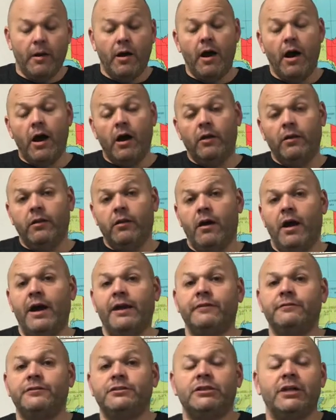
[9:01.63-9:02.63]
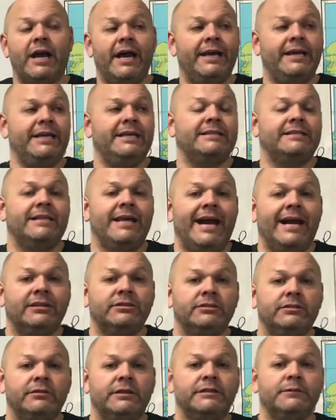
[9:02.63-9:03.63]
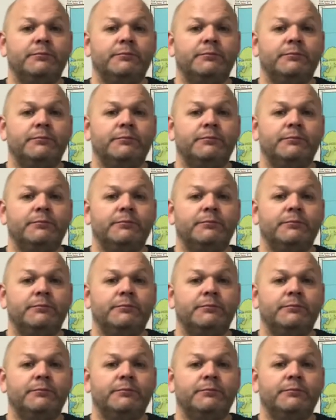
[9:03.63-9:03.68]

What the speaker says: A lot of Chinese nationalists